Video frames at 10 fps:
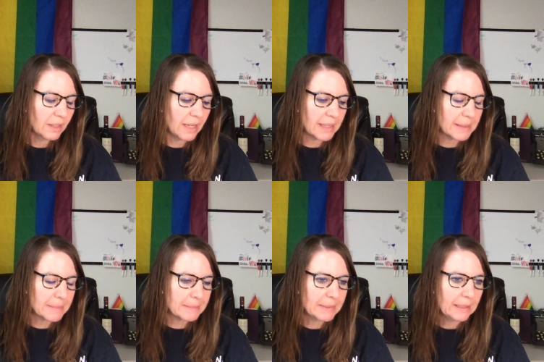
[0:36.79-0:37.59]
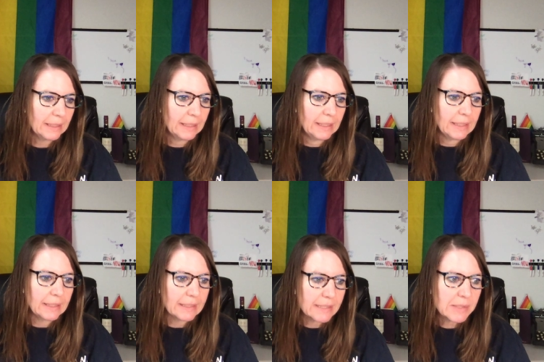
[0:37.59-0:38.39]
Um,
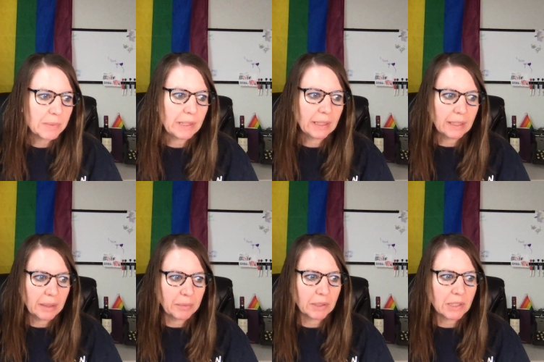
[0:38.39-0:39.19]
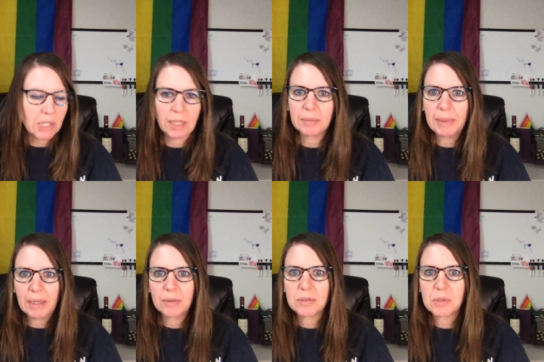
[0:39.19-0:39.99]
this week, I want to talk
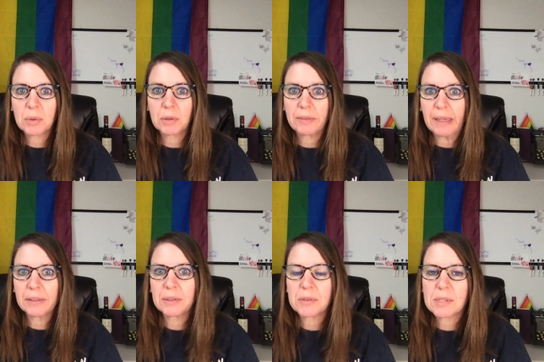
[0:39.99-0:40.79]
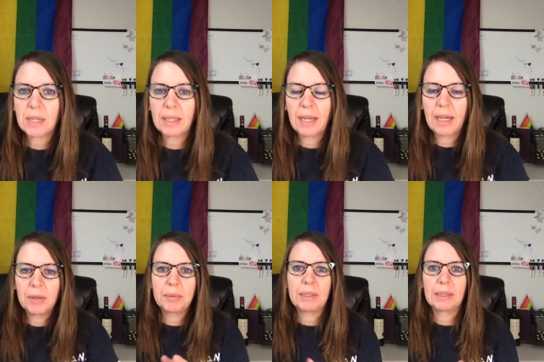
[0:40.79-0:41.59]
about core values and
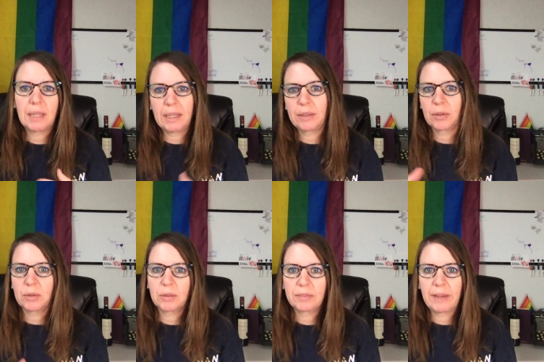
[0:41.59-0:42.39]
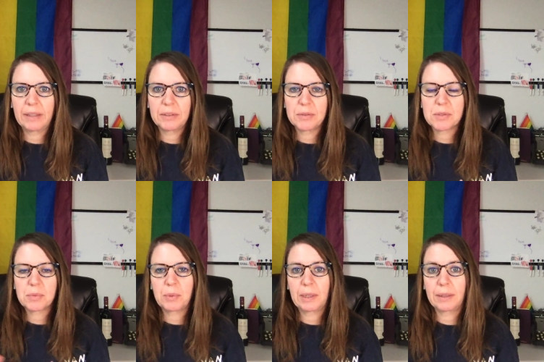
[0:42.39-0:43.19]
how we align our core values
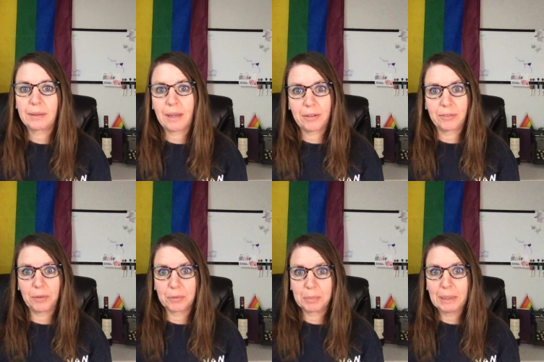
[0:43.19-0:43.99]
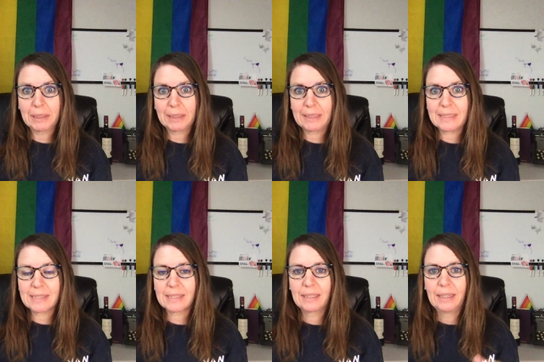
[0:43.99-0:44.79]
with our
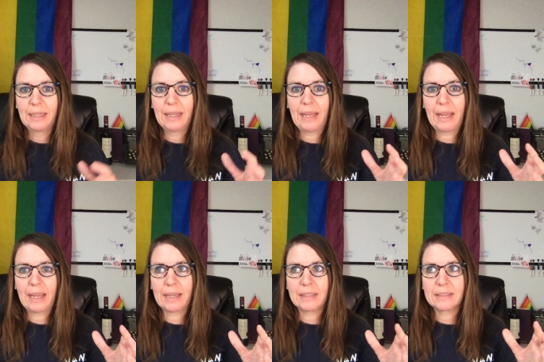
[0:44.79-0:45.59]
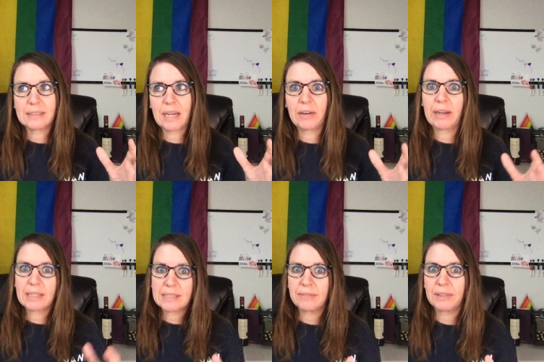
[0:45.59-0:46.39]
vulnerabilities and our
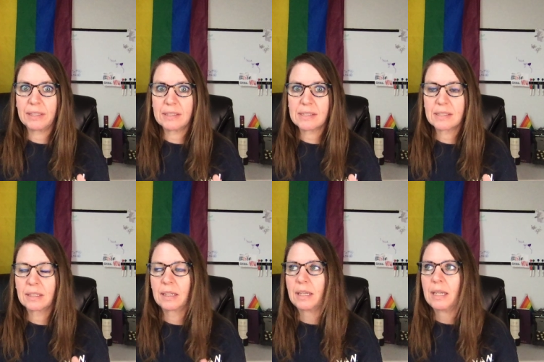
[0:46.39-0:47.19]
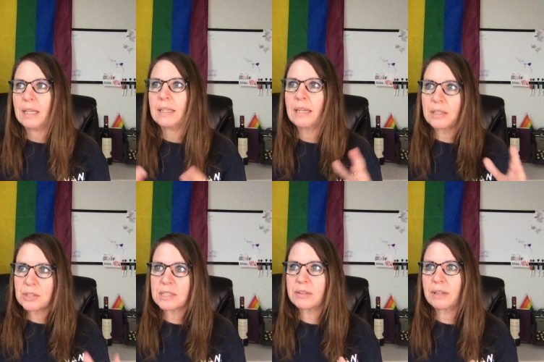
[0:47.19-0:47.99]
activities. Not
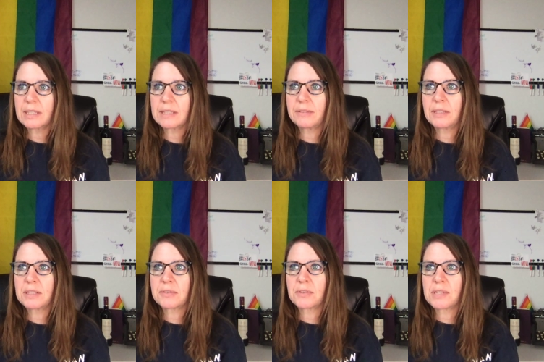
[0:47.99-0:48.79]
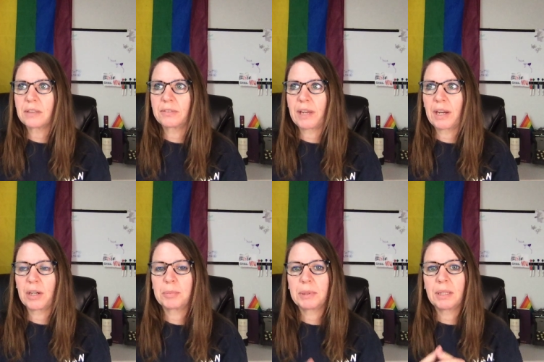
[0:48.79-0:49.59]
just our activities for self
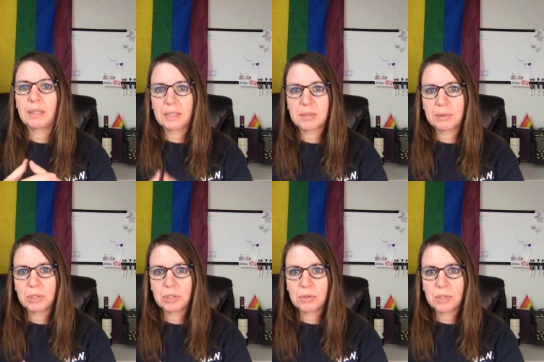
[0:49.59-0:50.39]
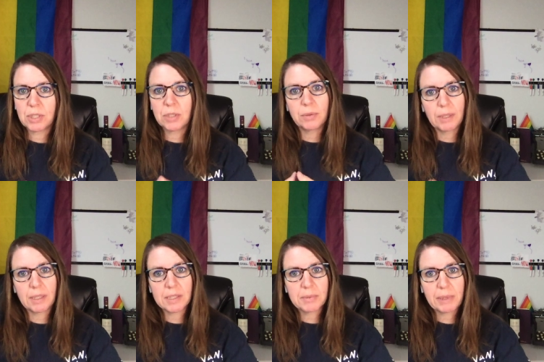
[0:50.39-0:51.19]
care, but the things we choose to do and the
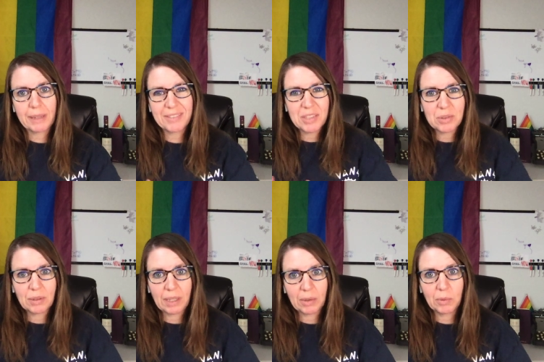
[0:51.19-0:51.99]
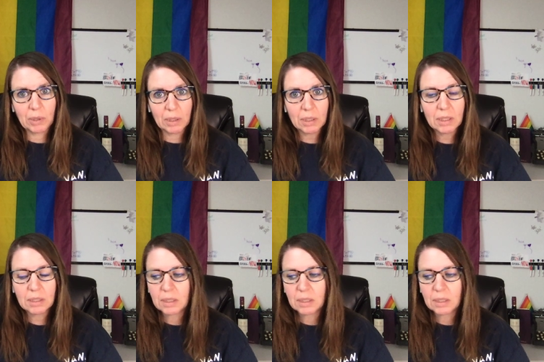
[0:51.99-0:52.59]
things we have to do, like work,